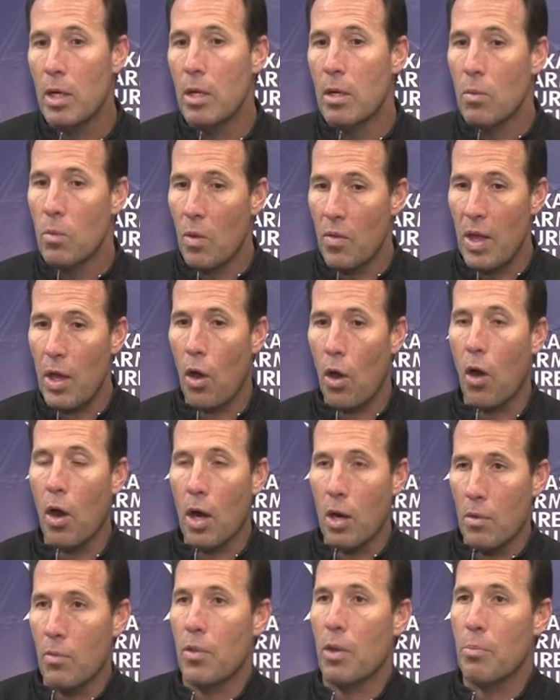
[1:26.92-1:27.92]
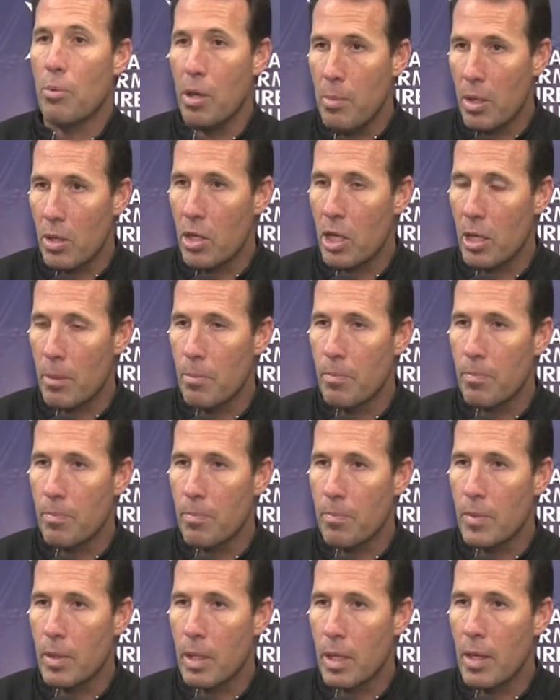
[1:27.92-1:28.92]
Well, they are the premier team
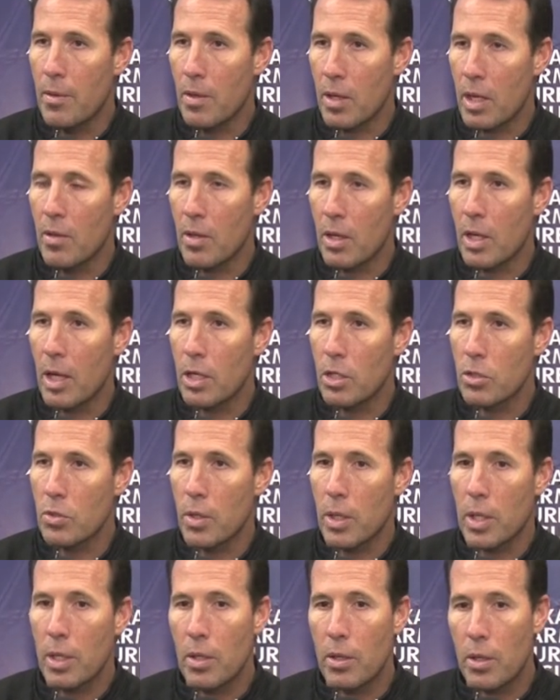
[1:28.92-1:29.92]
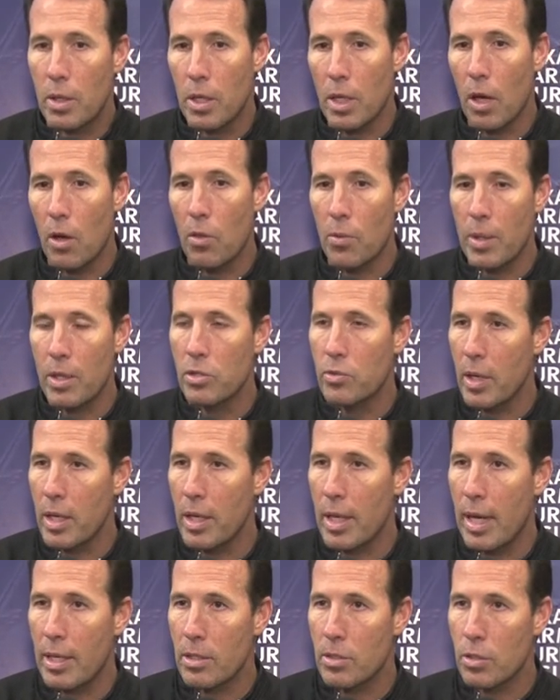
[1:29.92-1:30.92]
in the in the country. You know, three straight
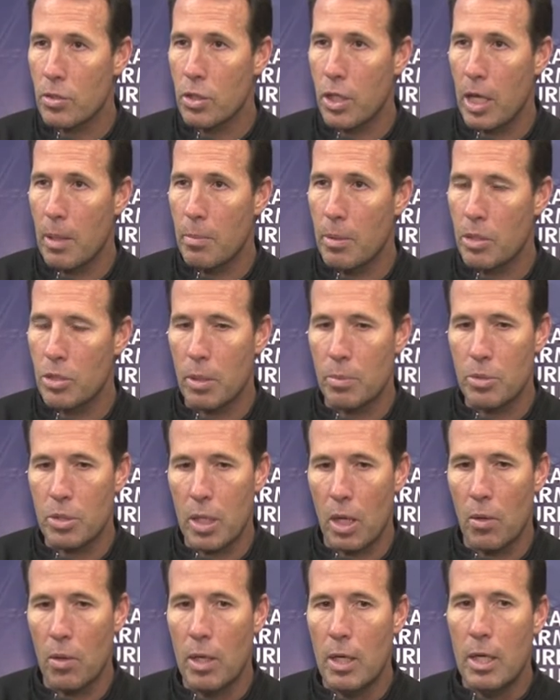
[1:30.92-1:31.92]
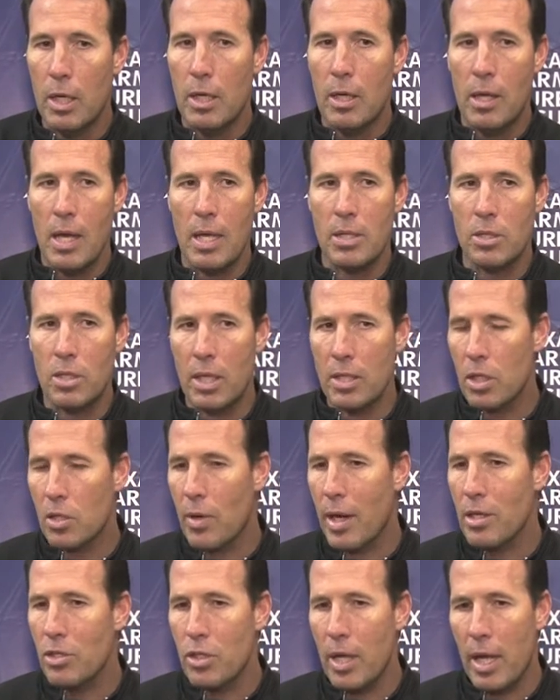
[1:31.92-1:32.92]
national championships. So it's it's a
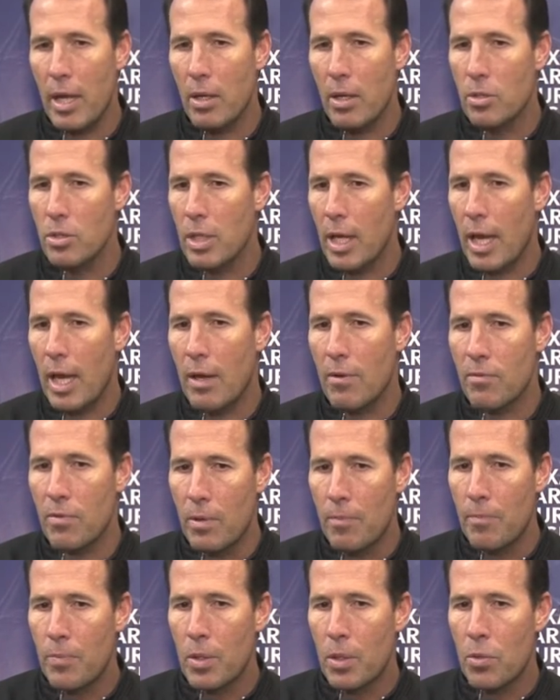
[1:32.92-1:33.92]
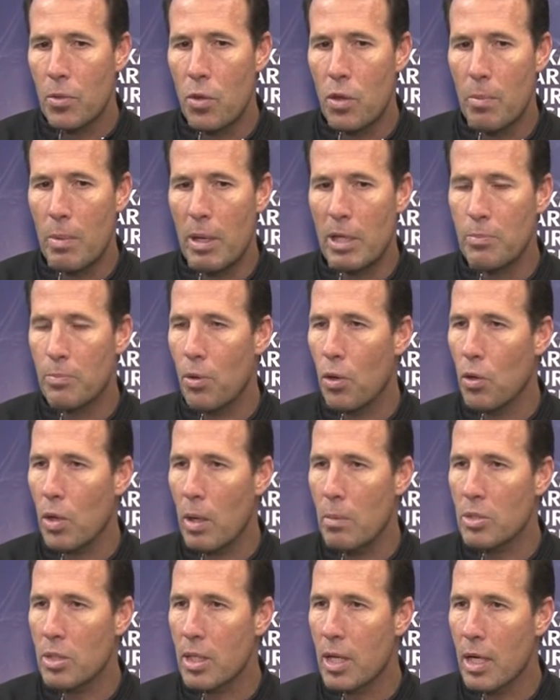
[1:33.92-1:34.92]
great challenge to have two of the best
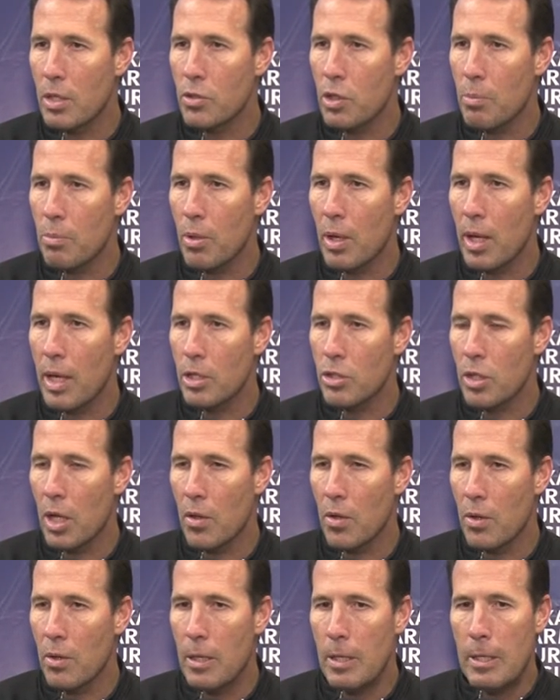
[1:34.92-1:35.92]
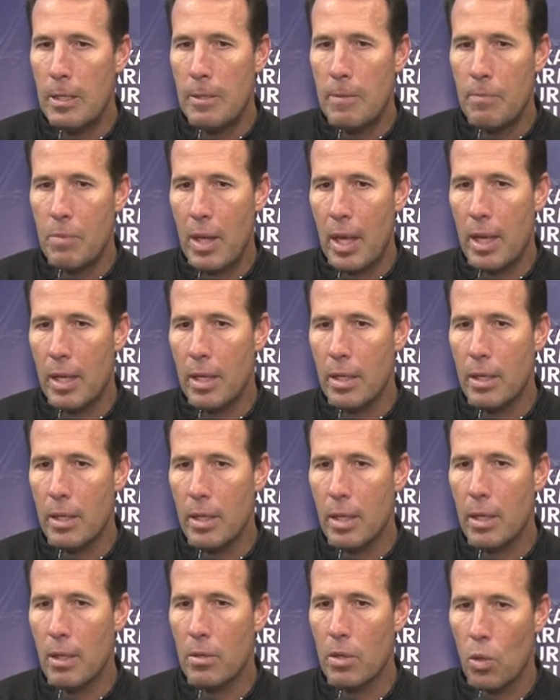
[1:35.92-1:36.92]
programs in the country play each other, and
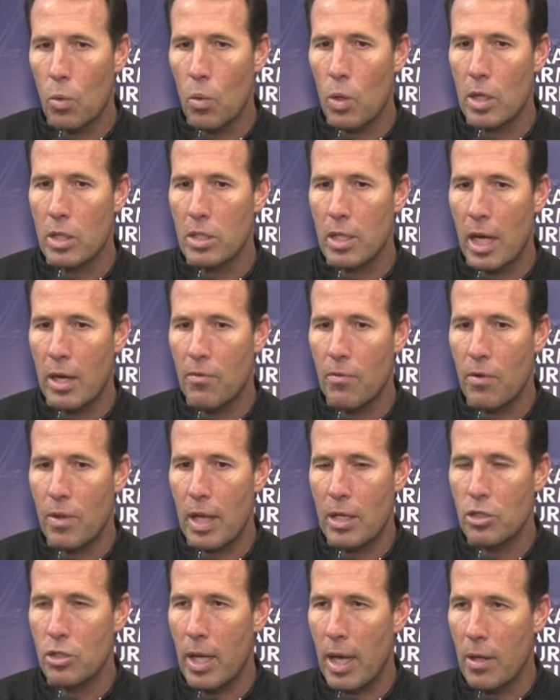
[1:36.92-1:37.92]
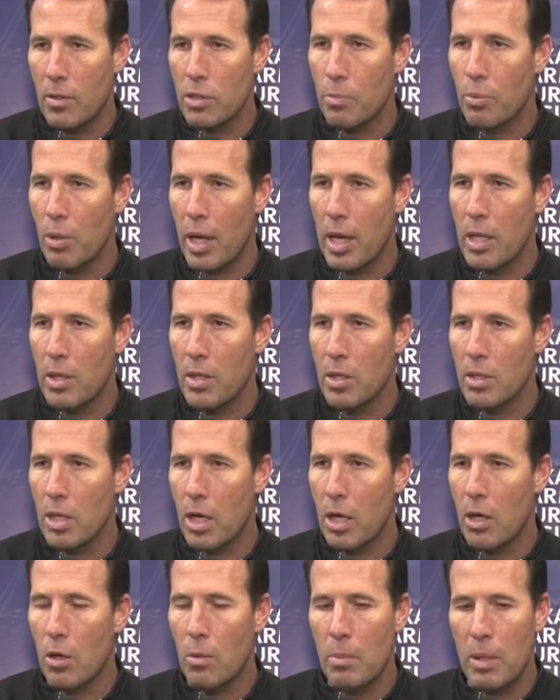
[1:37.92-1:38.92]
uh, you know we're excited for that challenge of playing in the
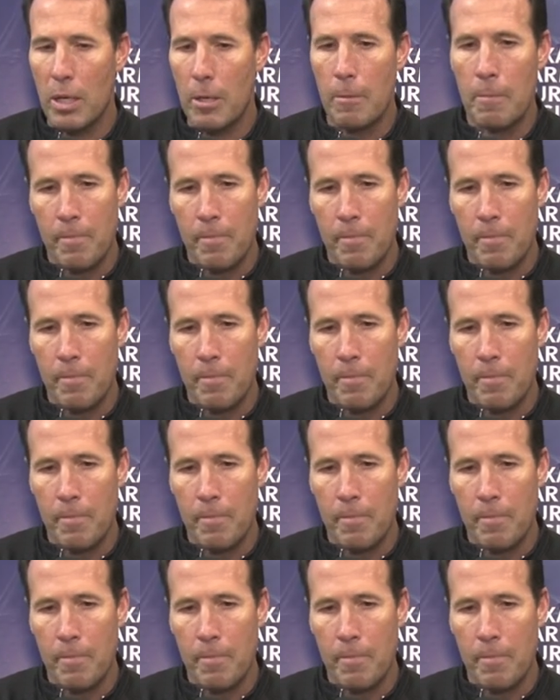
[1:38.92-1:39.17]
dome, and